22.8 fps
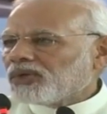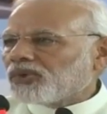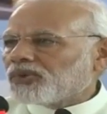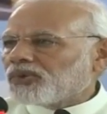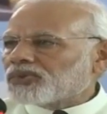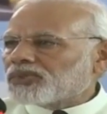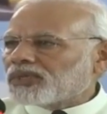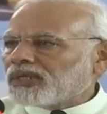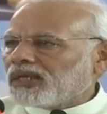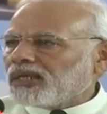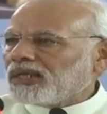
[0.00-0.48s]
to
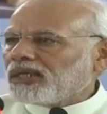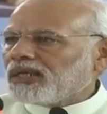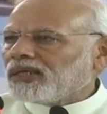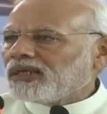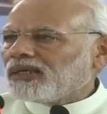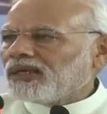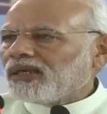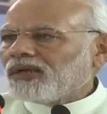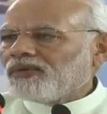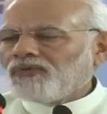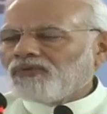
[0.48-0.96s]
see
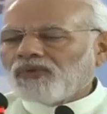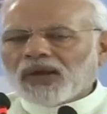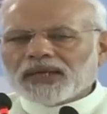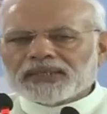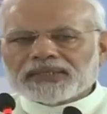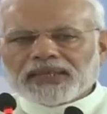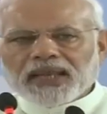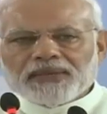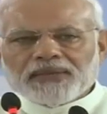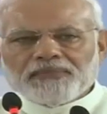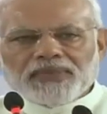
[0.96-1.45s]

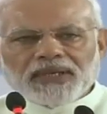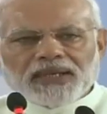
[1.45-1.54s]
what can be